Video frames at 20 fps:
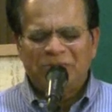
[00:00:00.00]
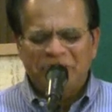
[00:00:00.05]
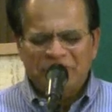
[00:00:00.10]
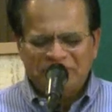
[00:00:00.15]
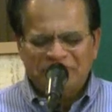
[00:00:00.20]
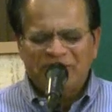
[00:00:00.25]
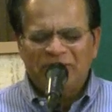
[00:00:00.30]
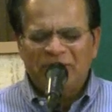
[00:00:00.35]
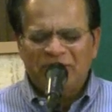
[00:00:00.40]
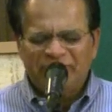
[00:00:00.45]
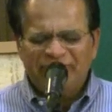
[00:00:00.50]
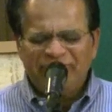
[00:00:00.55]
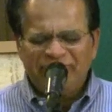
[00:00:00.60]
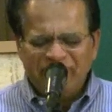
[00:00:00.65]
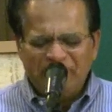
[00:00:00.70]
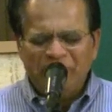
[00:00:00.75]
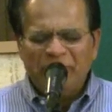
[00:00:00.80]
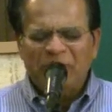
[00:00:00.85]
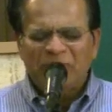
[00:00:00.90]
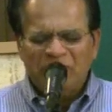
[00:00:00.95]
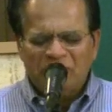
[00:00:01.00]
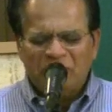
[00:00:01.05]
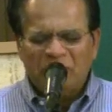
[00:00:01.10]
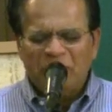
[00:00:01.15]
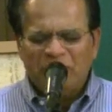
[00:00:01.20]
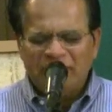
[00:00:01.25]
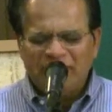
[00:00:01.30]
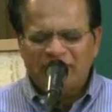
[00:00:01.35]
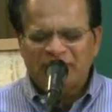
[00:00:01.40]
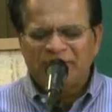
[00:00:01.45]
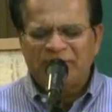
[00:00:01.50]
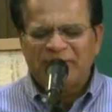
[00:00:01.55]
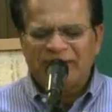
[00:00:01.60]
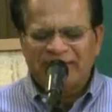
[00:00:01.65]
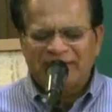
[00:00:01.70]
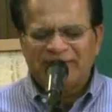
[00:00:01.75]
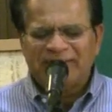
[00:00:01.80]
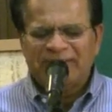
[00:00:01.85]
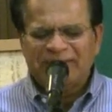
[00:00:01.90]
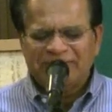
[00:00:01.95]
You say, Lord, fill me with Your Holy
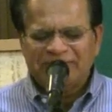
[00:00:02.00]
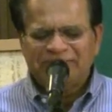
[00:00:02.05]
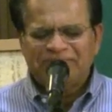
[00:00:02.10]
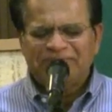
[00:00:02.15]
Spirit.